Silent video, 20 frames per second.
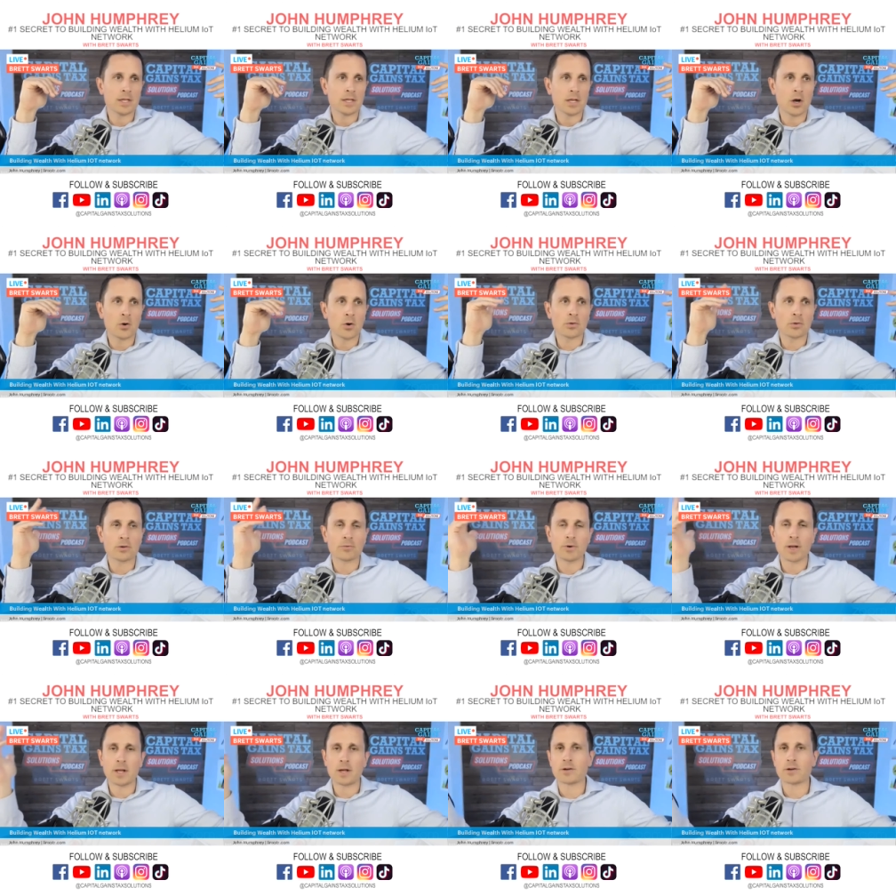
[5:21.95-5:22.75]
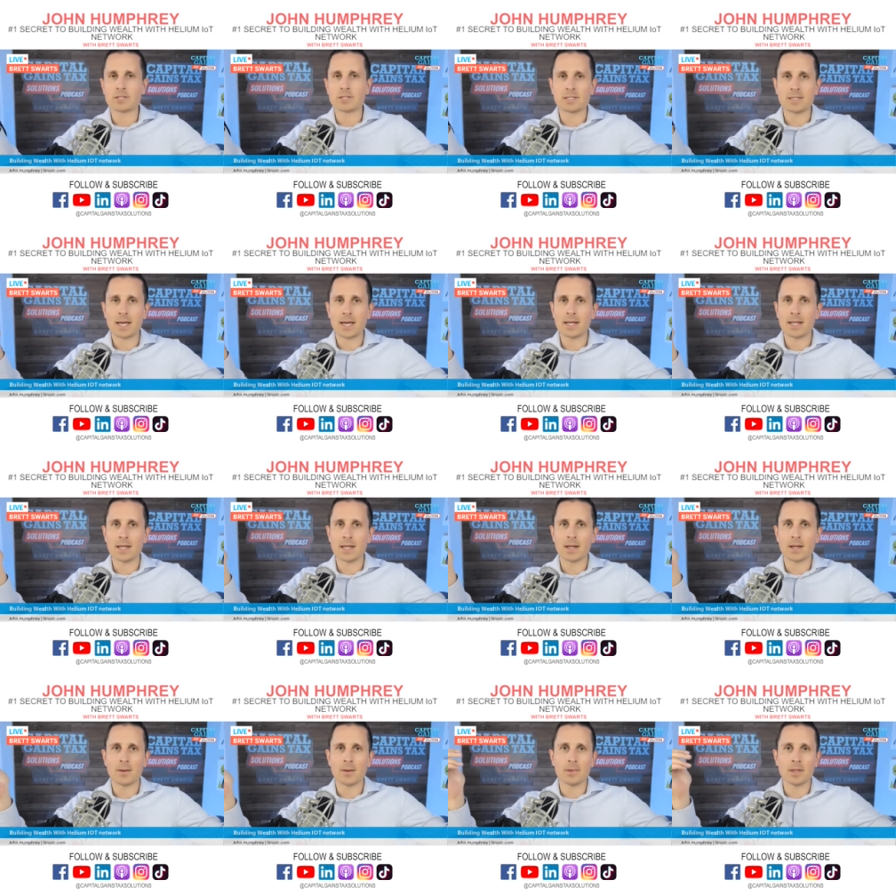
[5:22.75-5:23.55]
Oakland Raiders
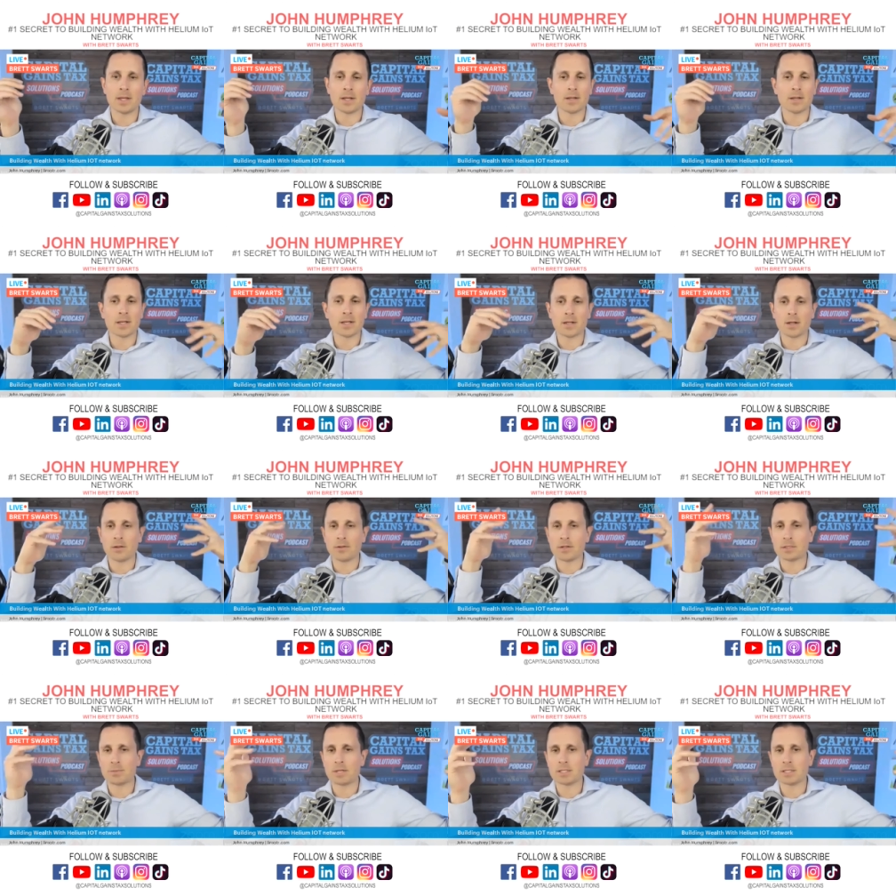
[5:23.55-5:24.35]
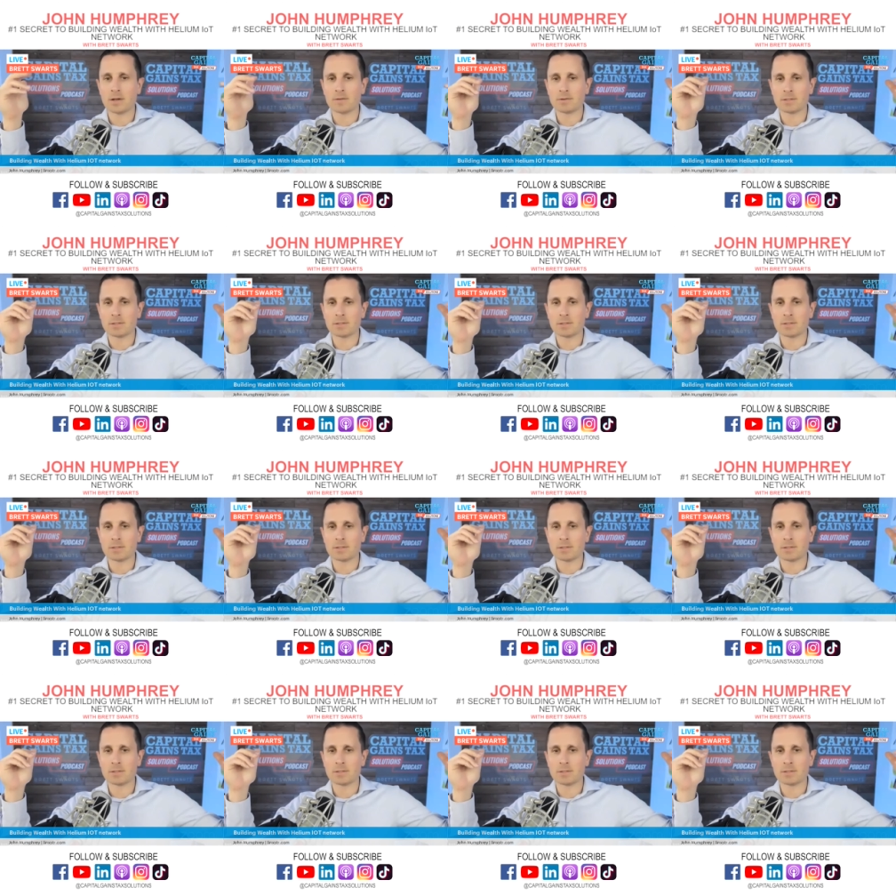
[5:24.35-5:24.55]
stadium, and they all these big stuff.